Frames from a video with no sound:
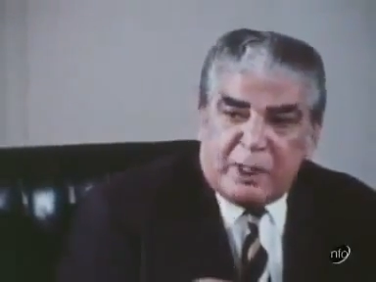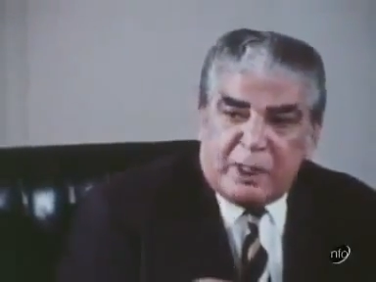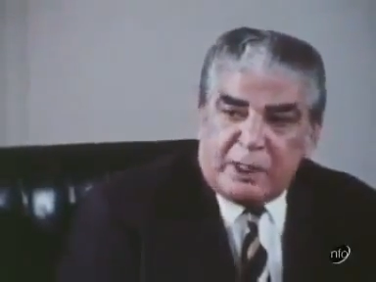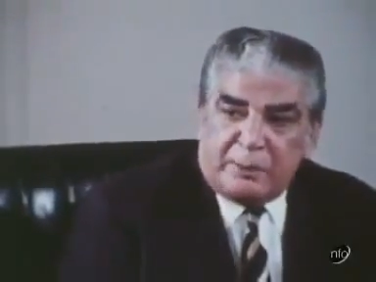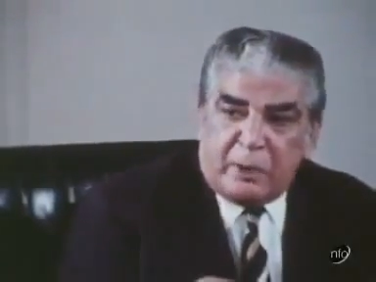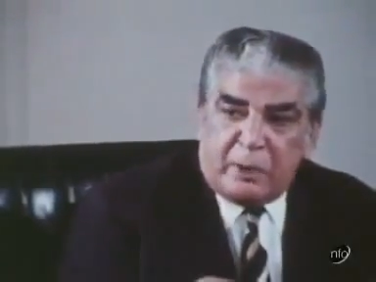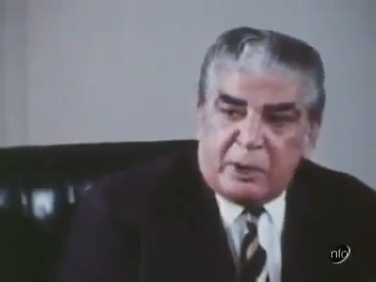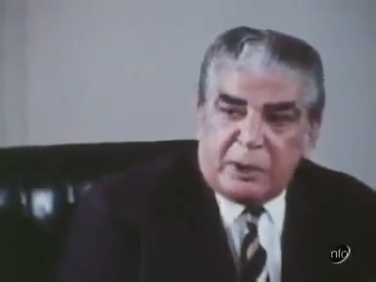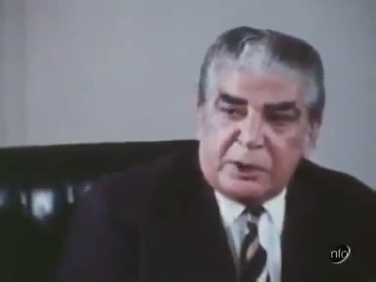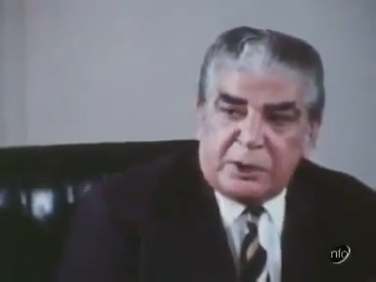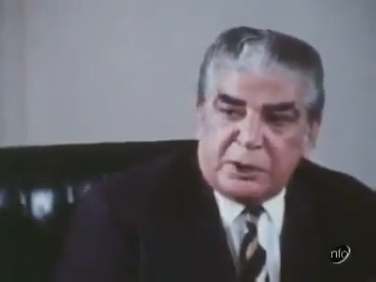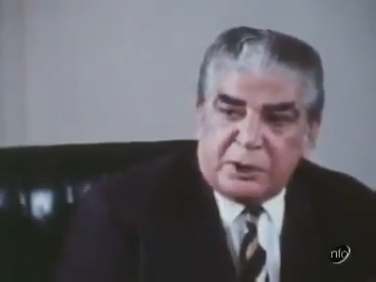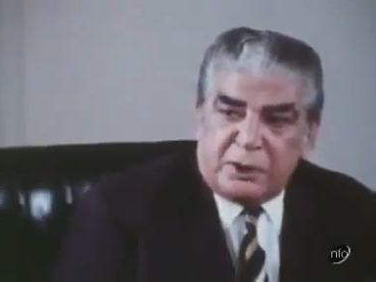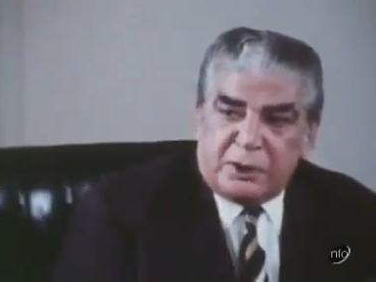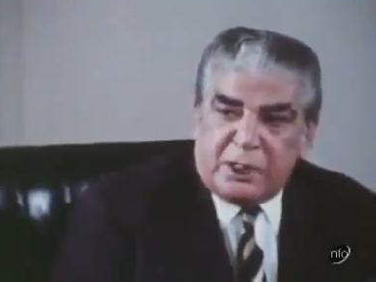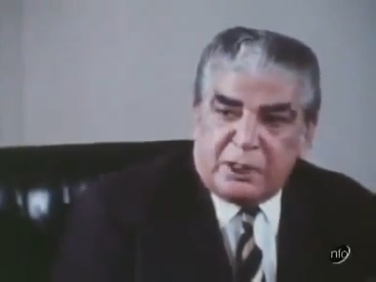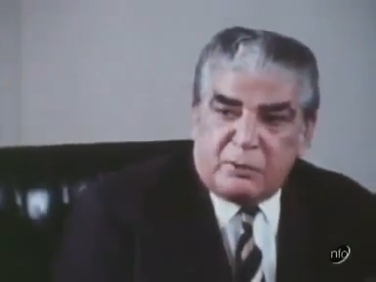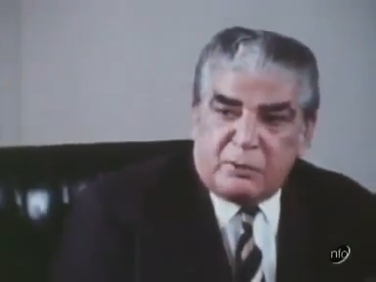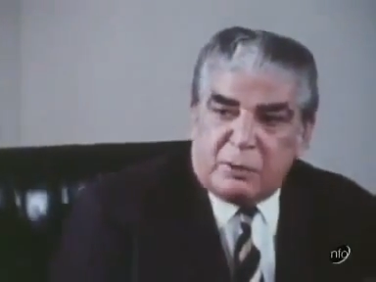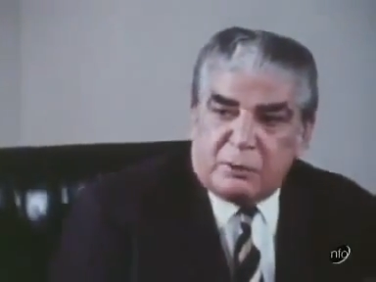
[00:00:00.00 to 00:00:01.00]
I'm not a
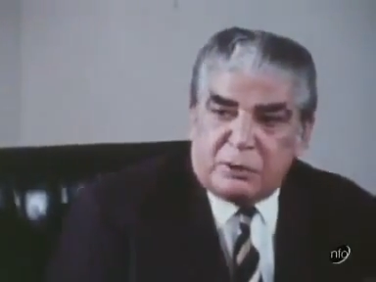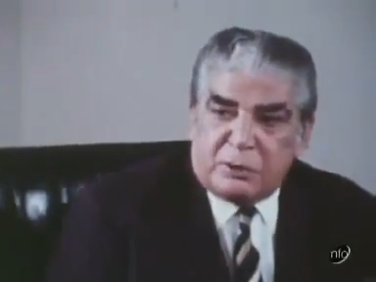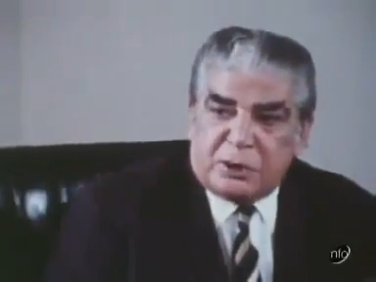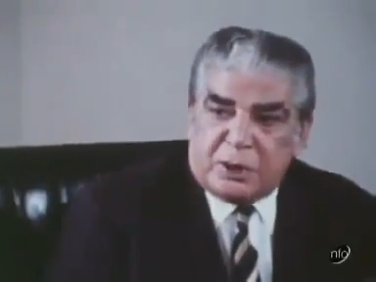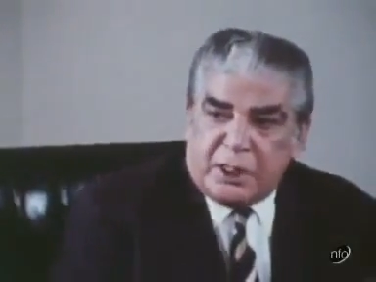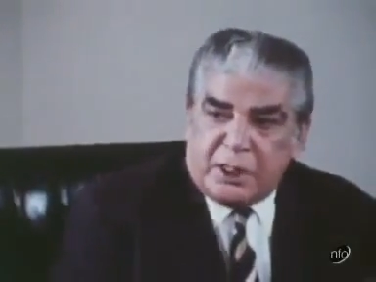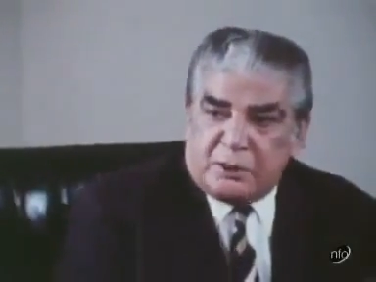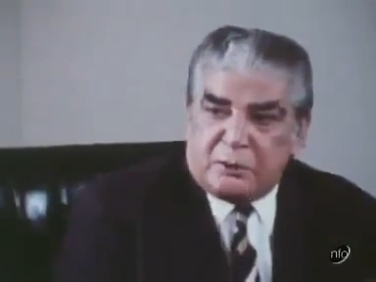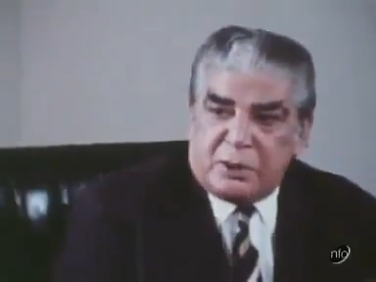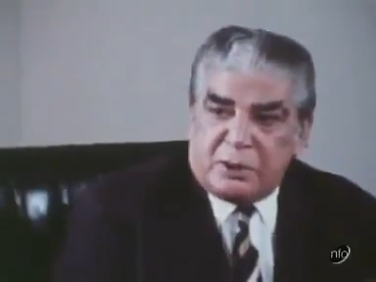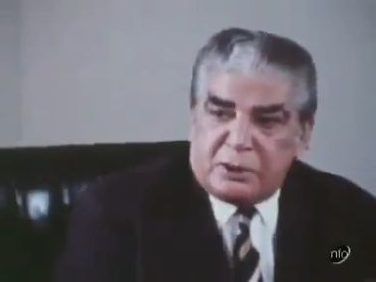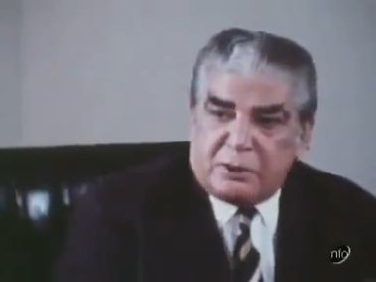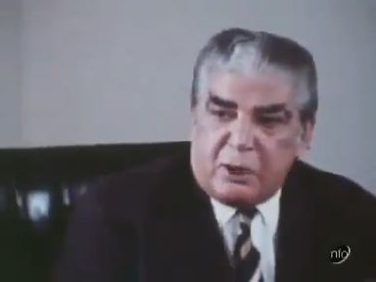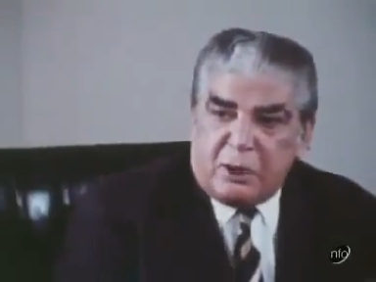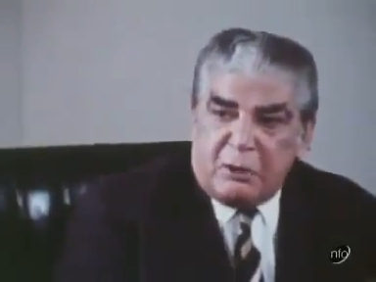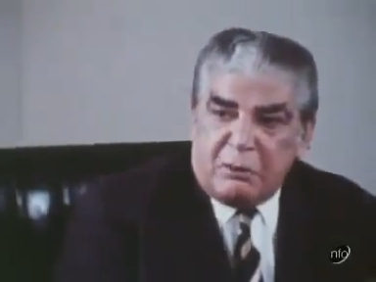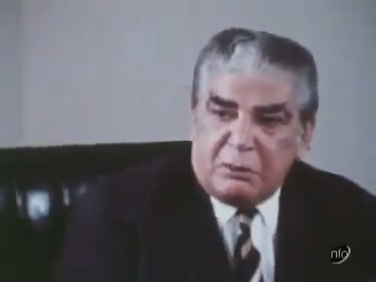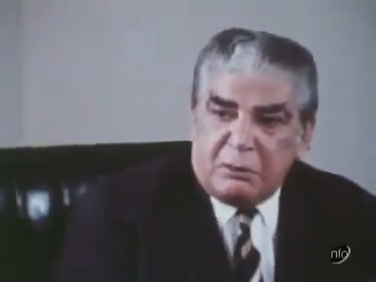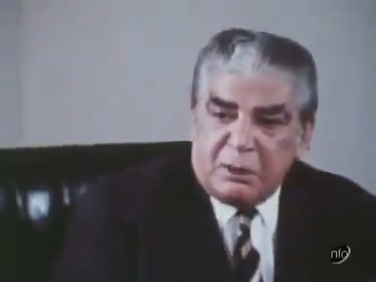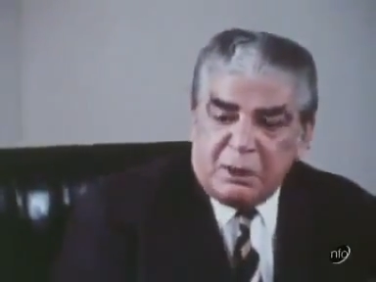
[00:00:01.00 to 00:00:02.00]
politician. I don't want to stick to
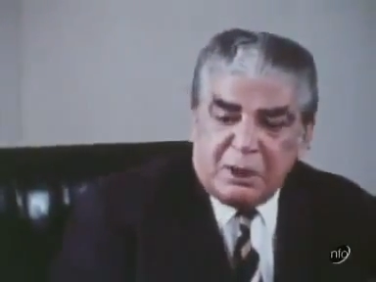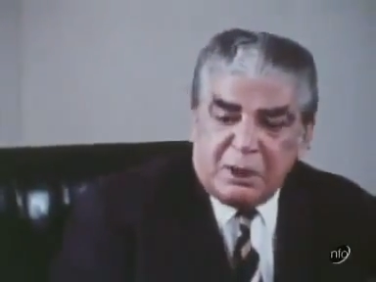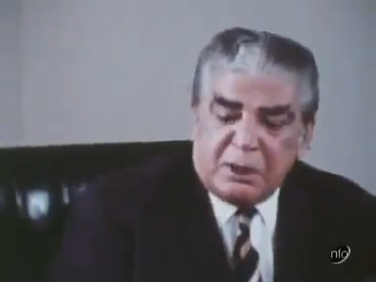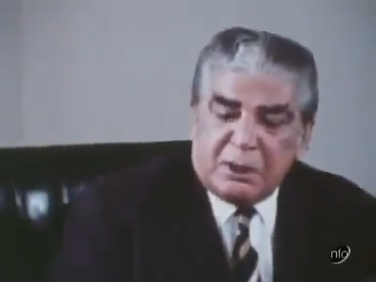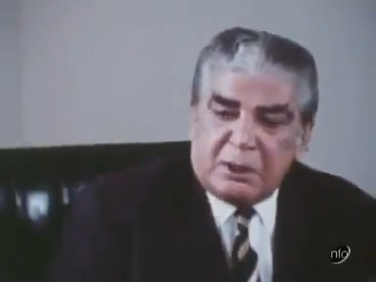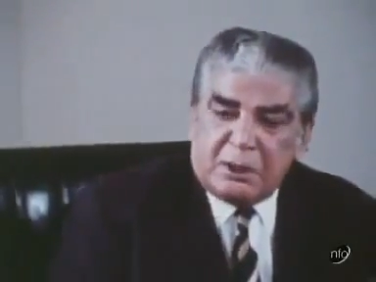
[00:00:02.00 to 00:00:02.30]
this job.